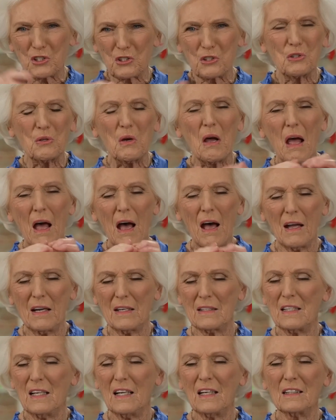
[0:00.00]
do,
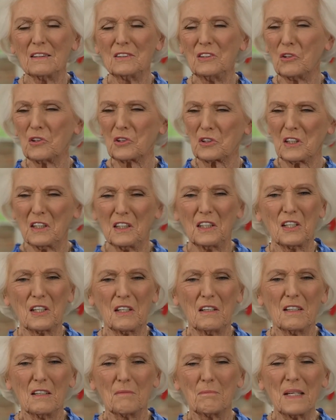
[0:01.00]
and not uh,
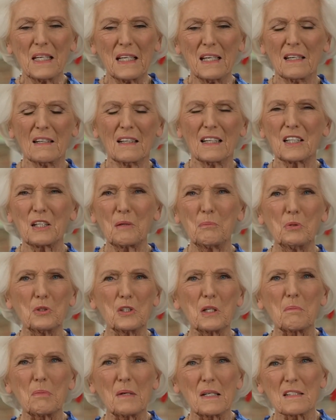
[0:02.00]
making it like a
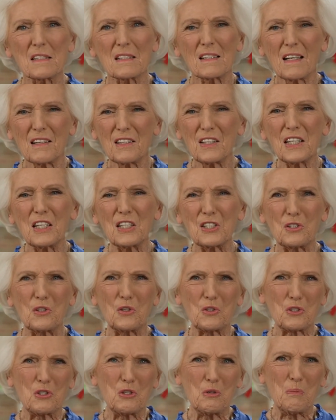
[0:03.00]
pudding base, and I think it's
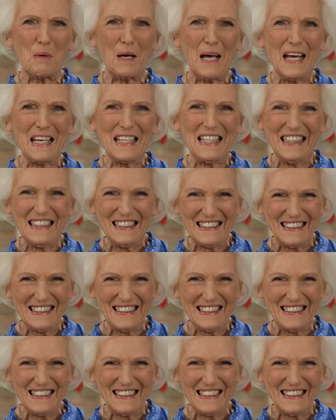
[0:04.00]
not too bad.